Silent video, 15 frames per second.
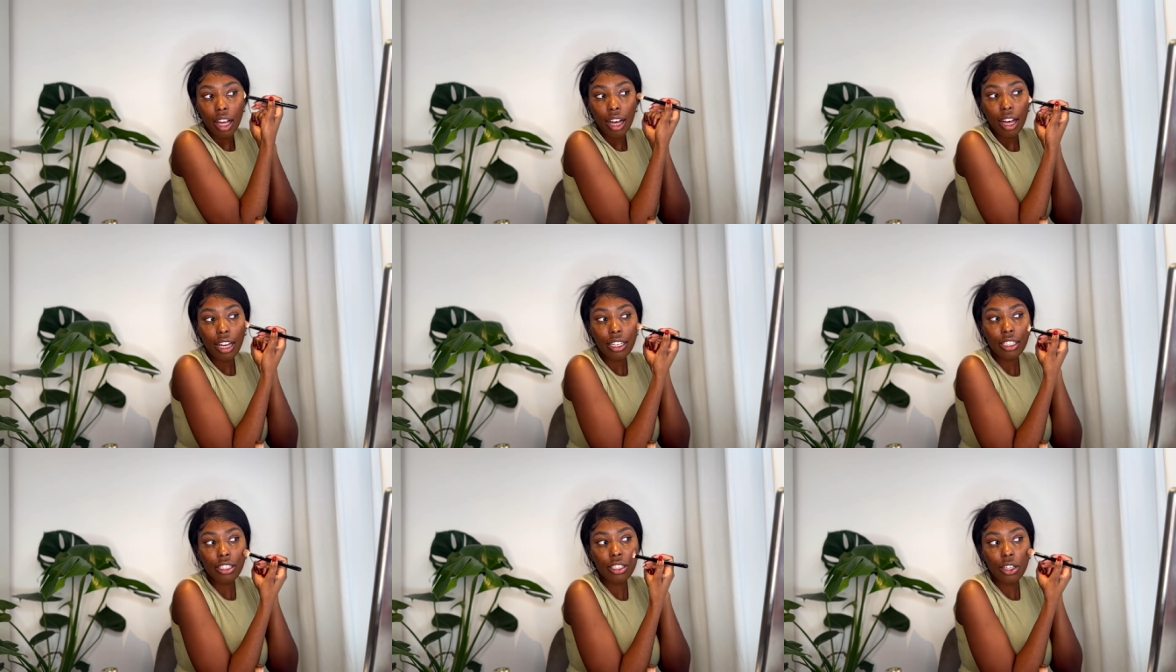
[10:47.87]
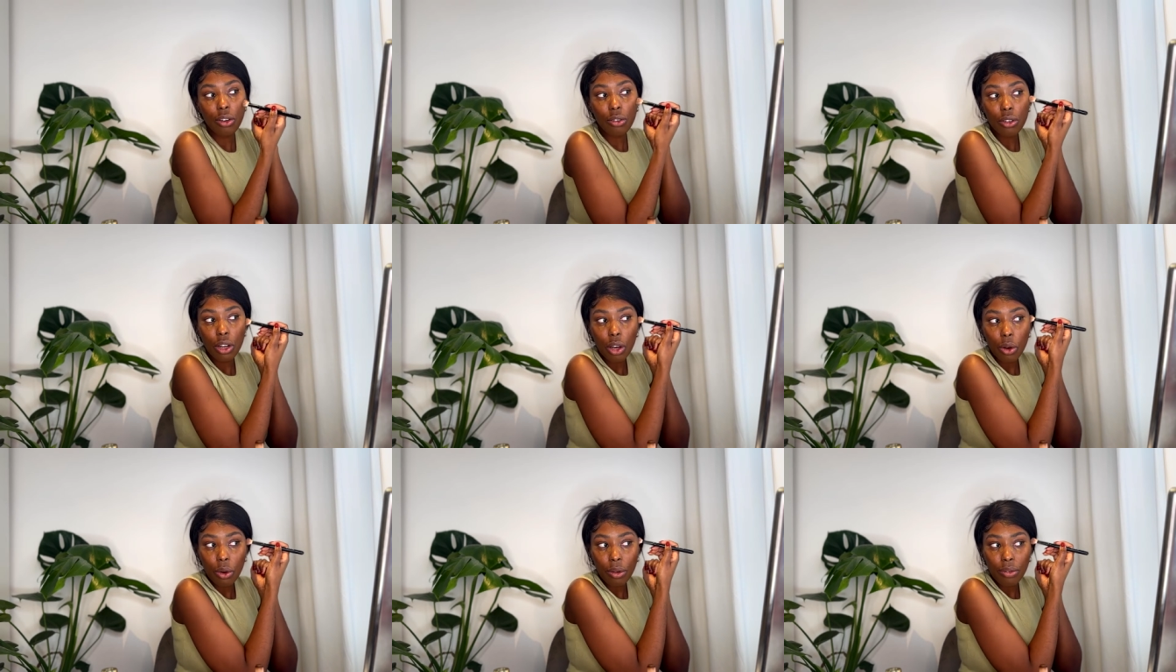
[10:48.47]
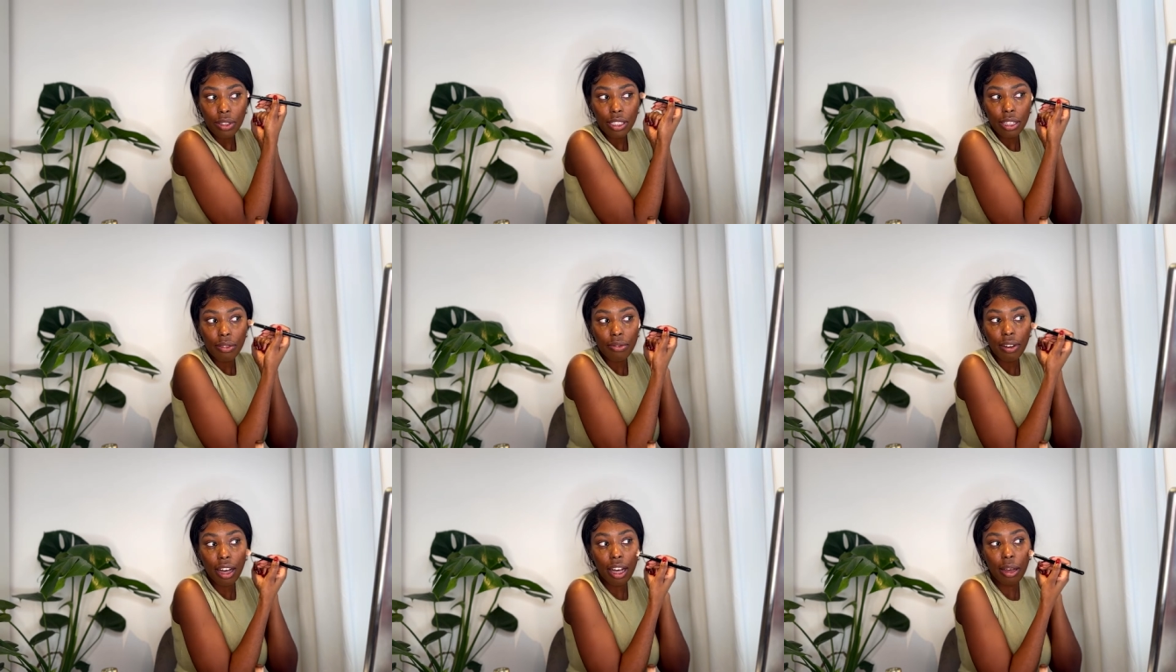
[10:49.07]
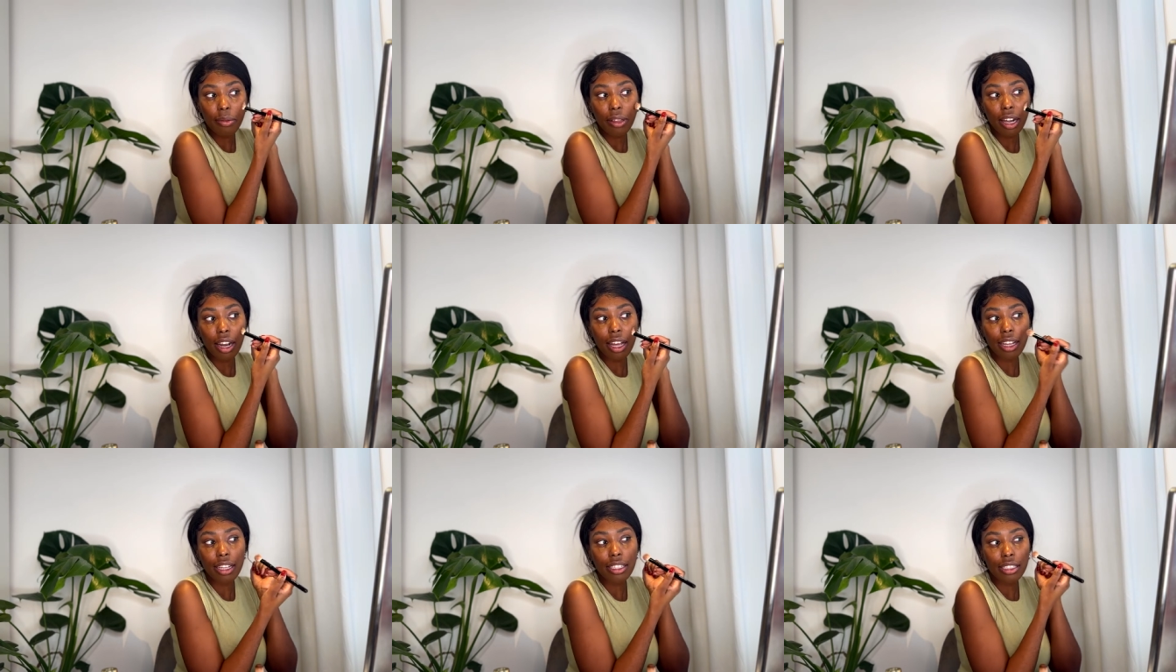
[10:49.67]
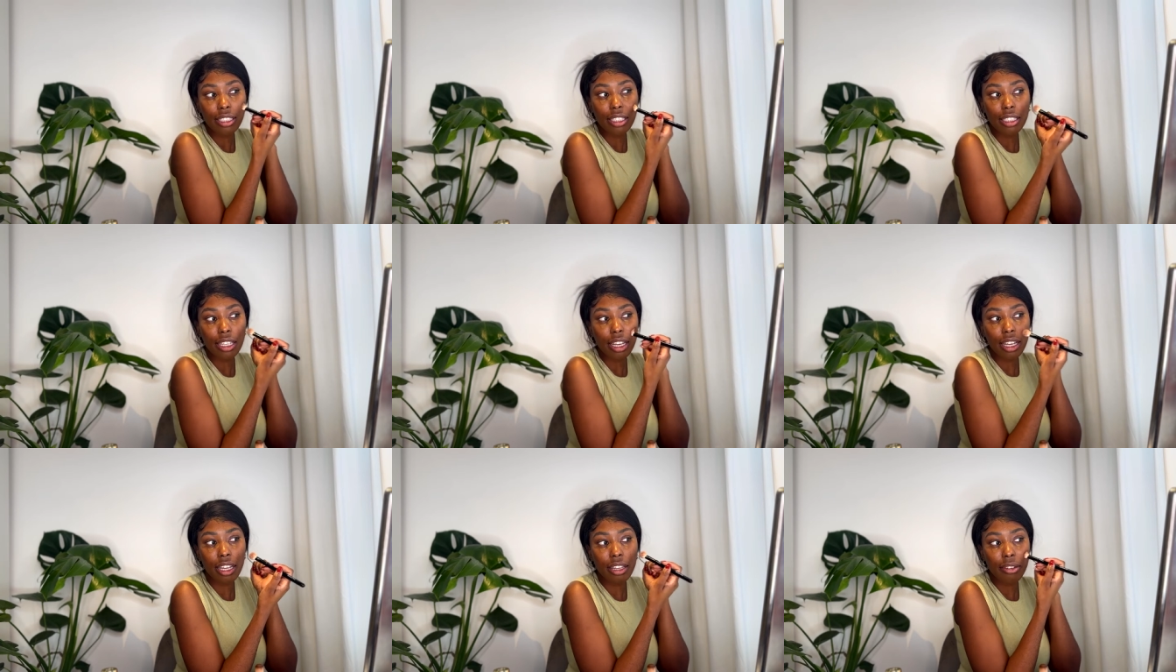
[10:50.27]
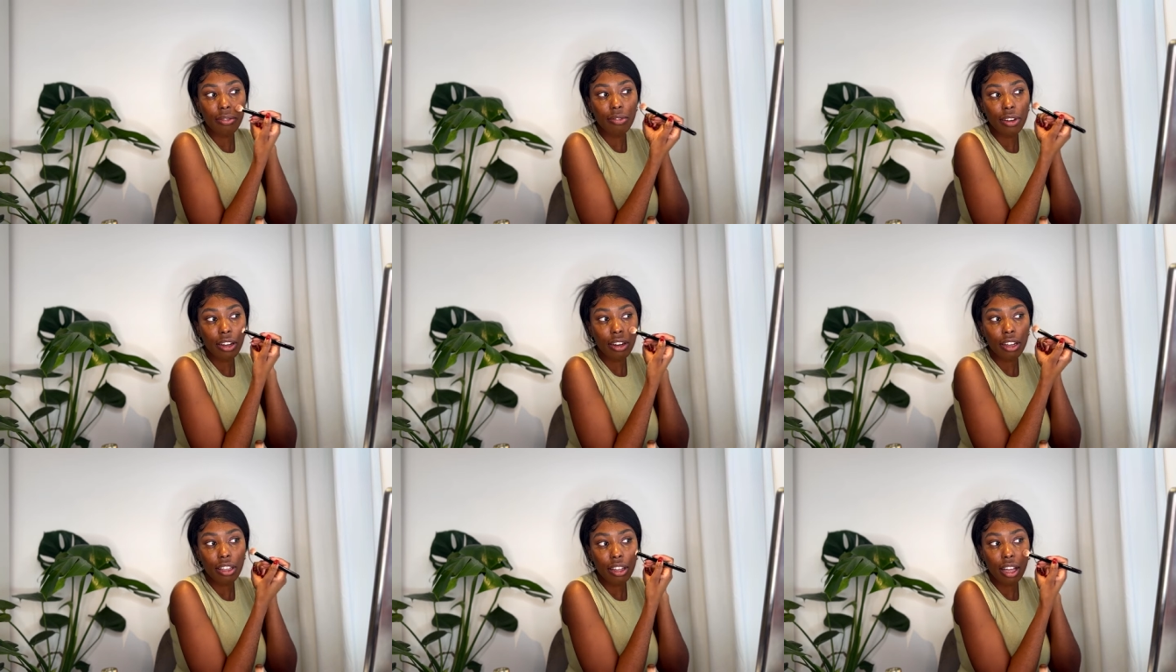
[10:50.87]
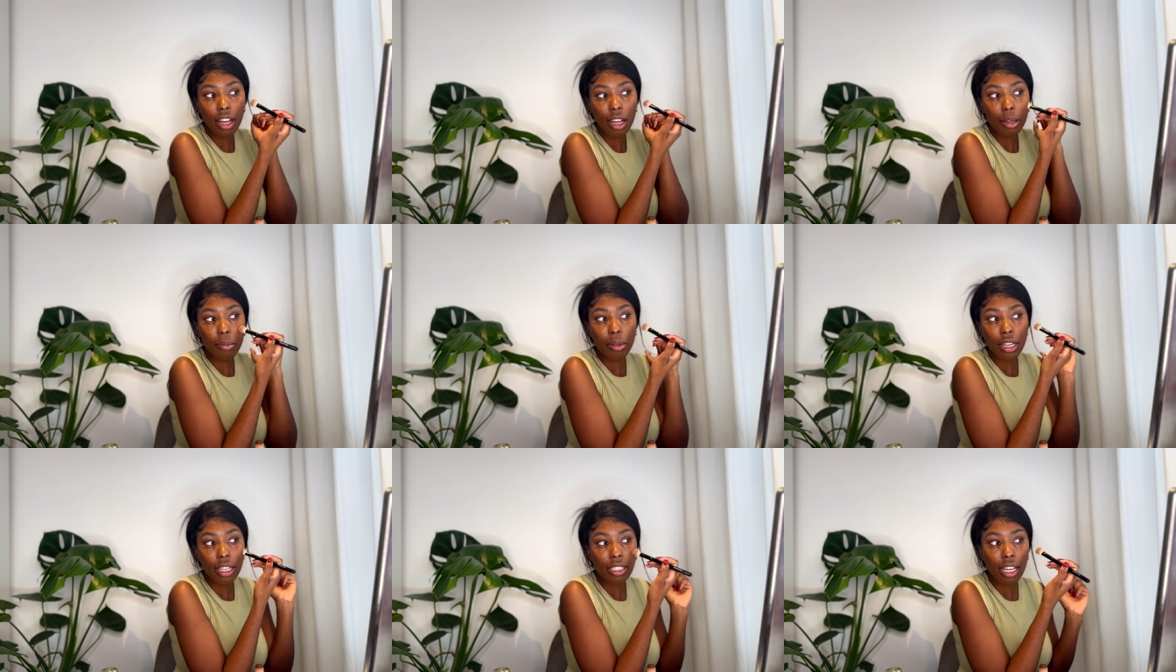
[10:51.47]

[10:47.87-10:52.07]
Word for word: I just don't know if it's a vibe that I could stay in very long because